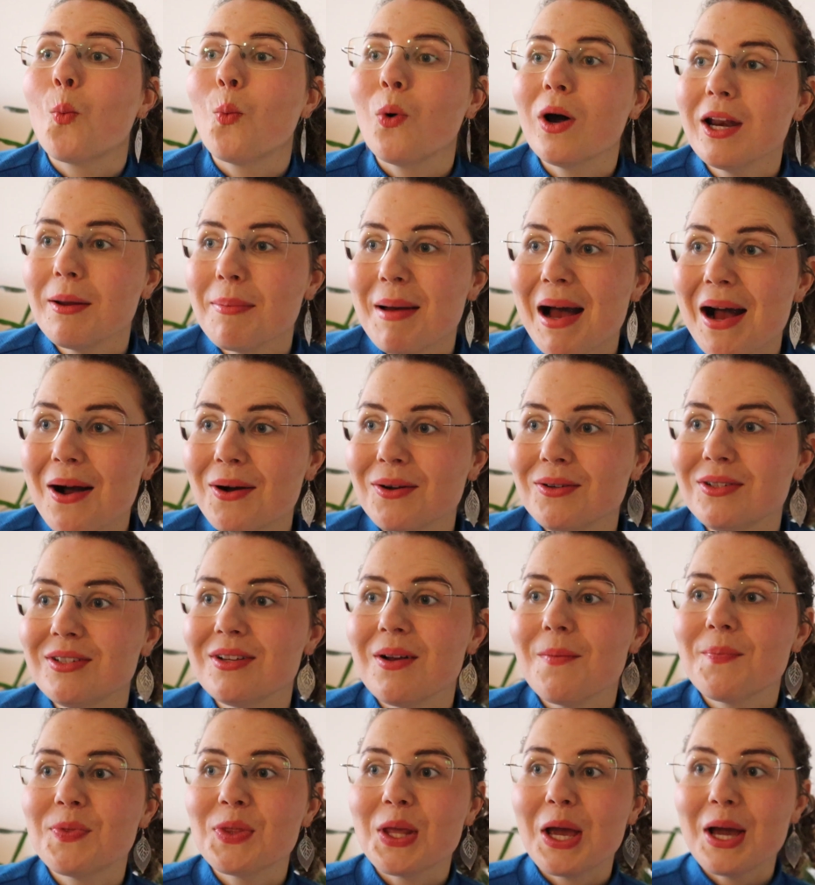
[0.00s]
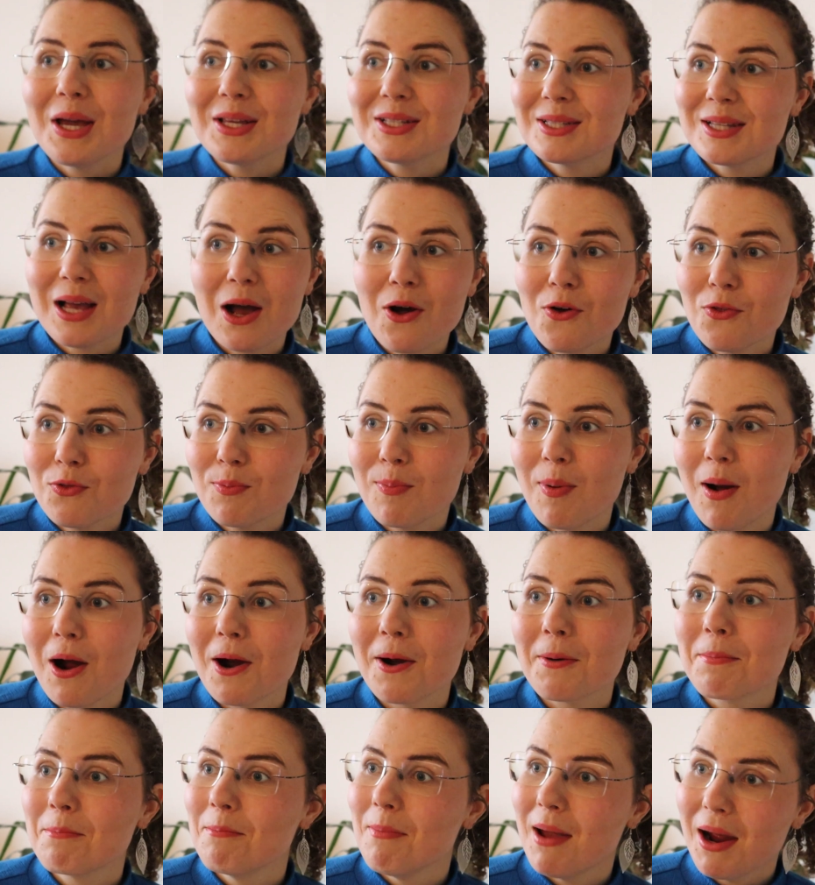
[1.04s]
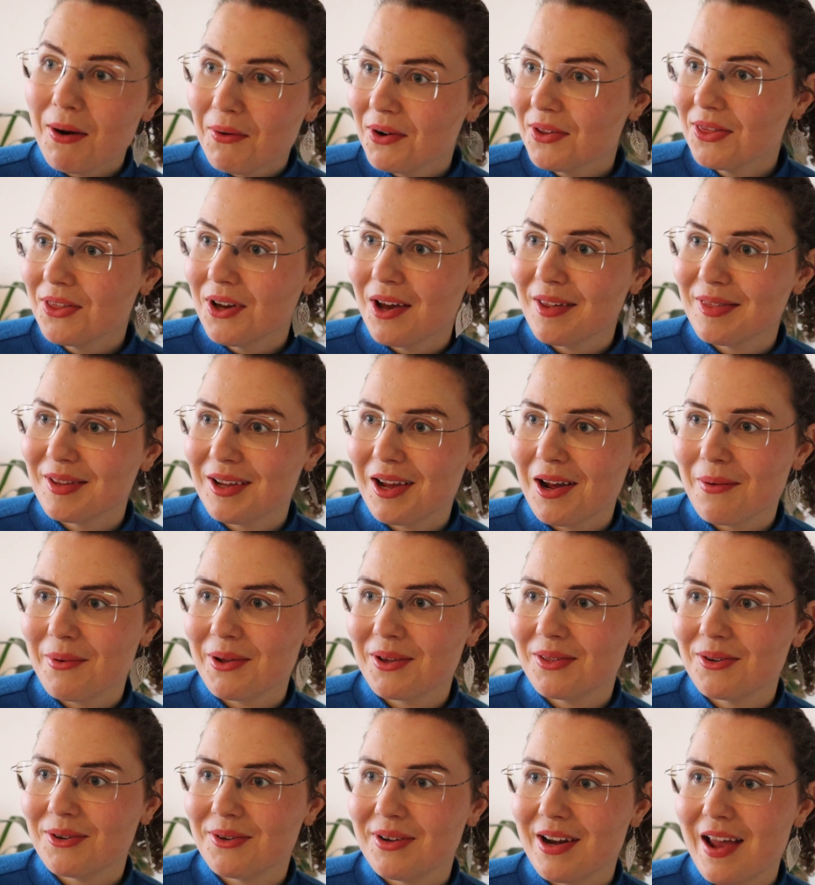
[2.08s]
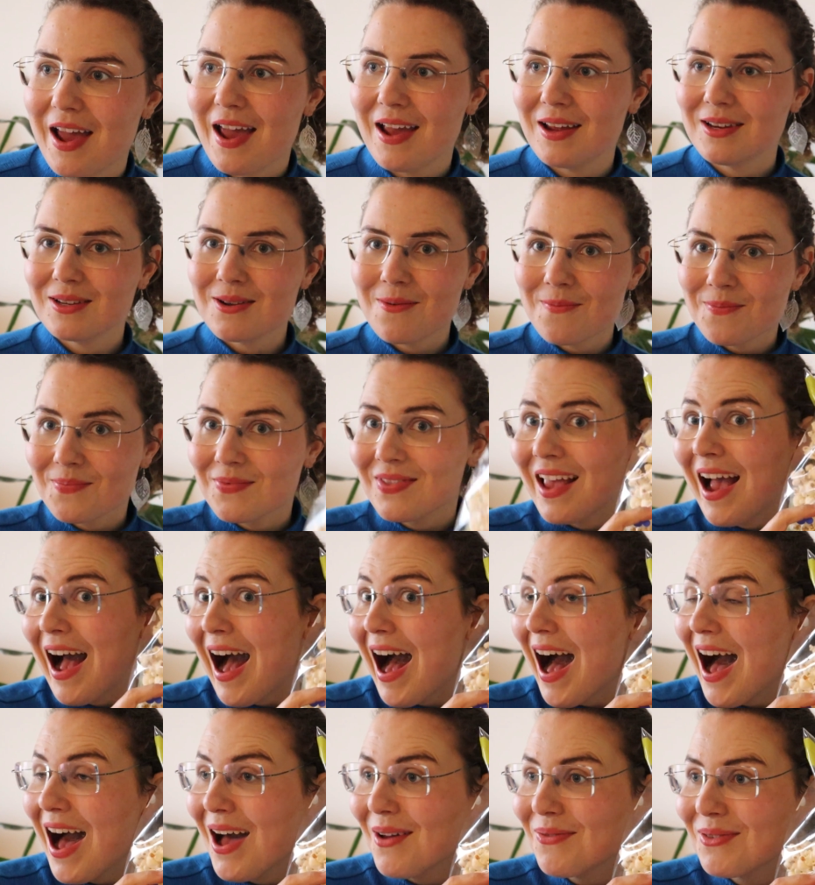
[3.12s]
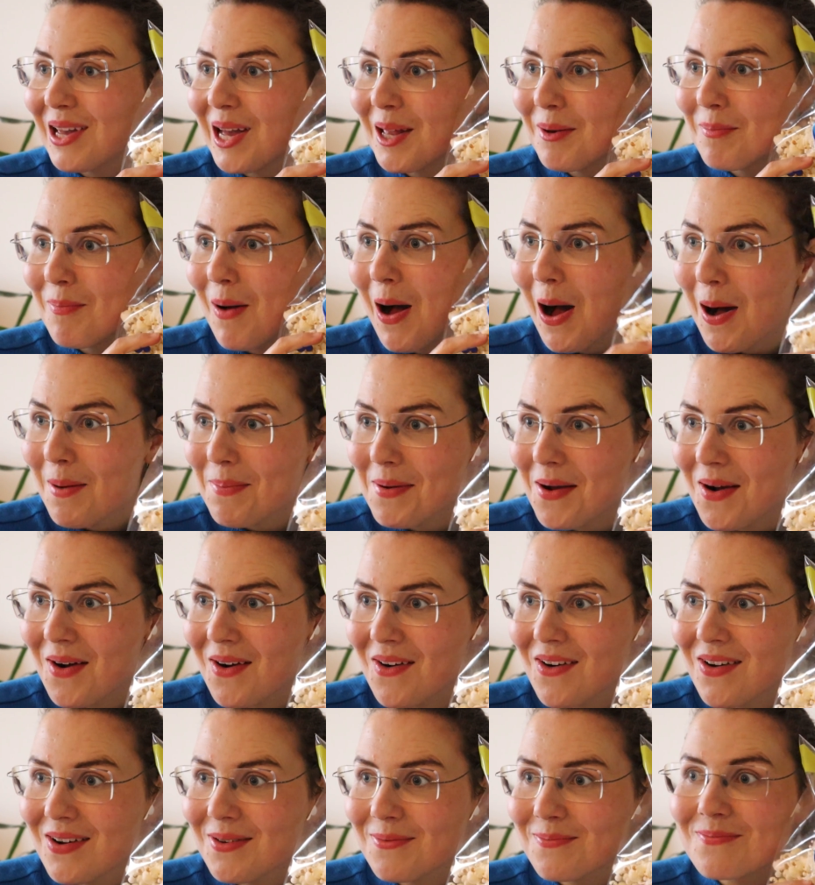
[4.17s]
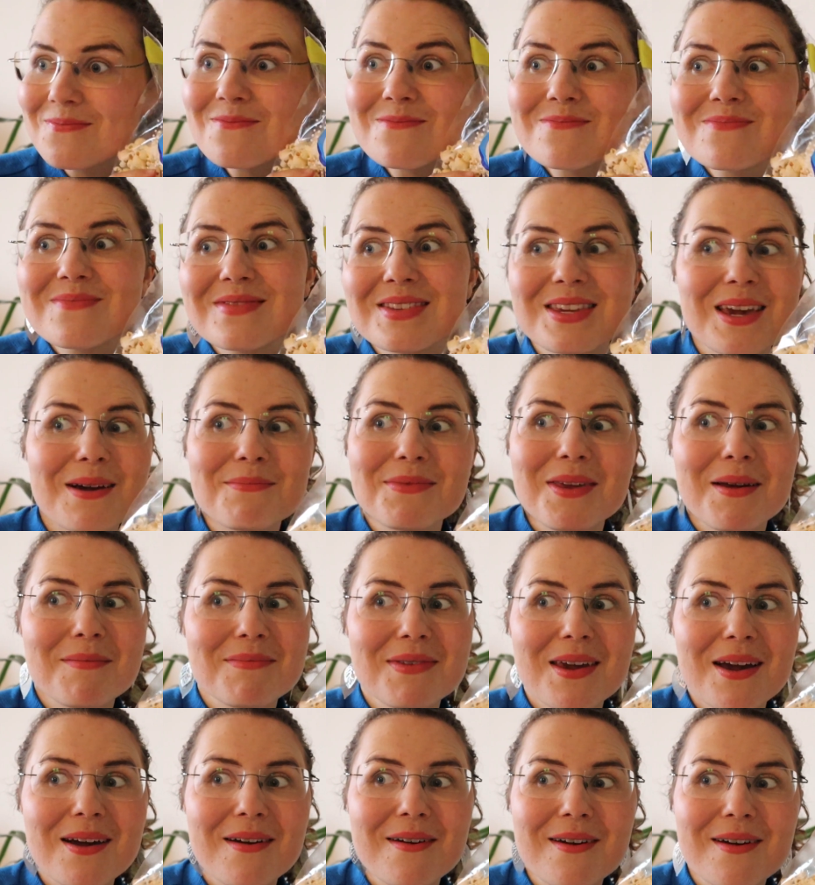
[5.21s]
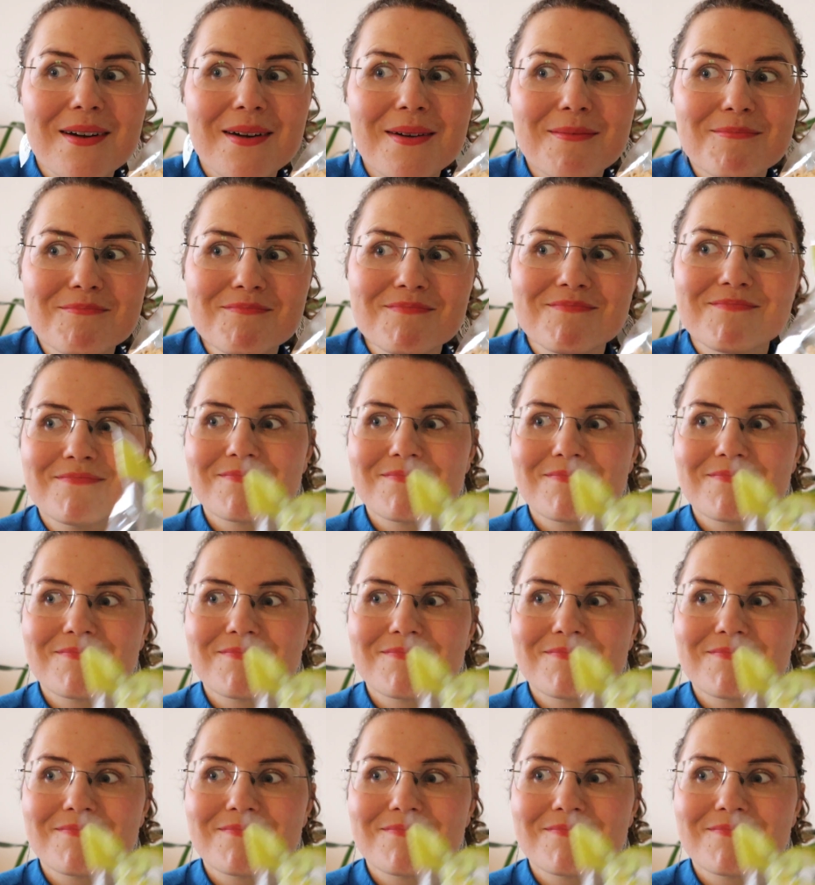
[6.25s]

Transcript: What about a South Park marathon coming through days? I've got popcorn. Yum yum yum.